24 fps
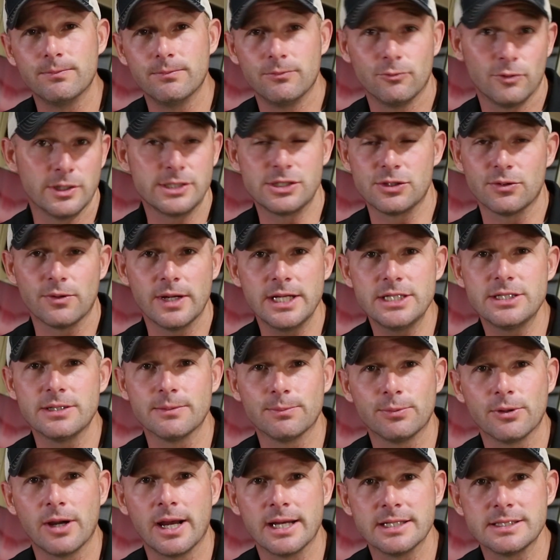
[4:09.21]
restoration
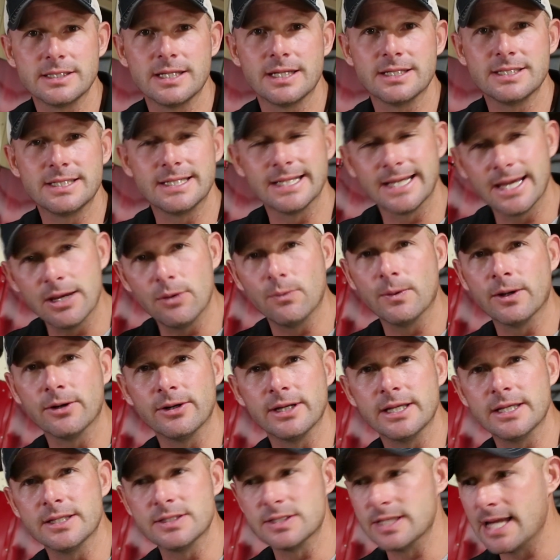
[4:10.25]
process to get where it
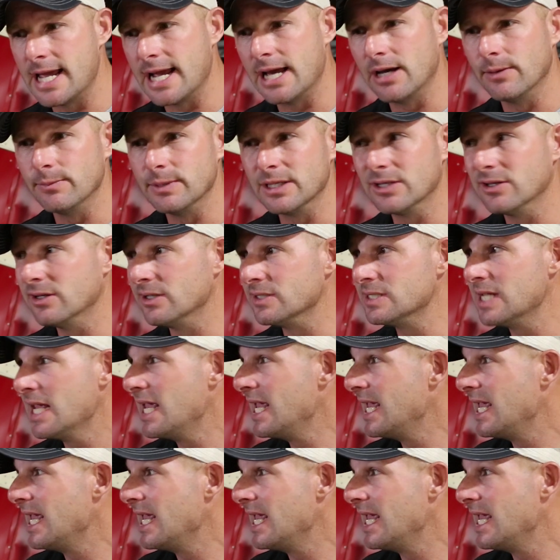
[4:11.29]
is now, because